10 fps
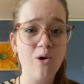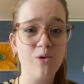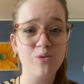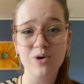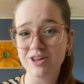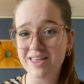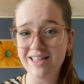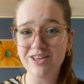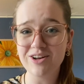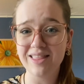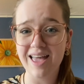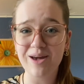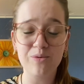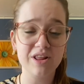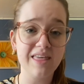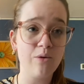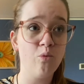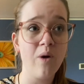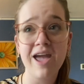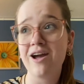What do they look like? What do they
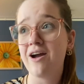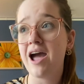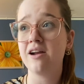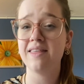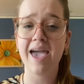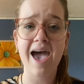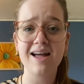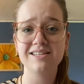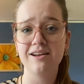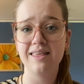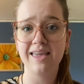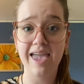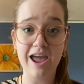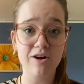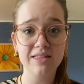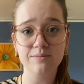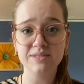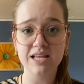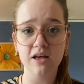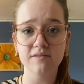wear? How do they act? How do they carry
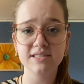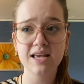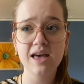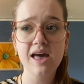themselves?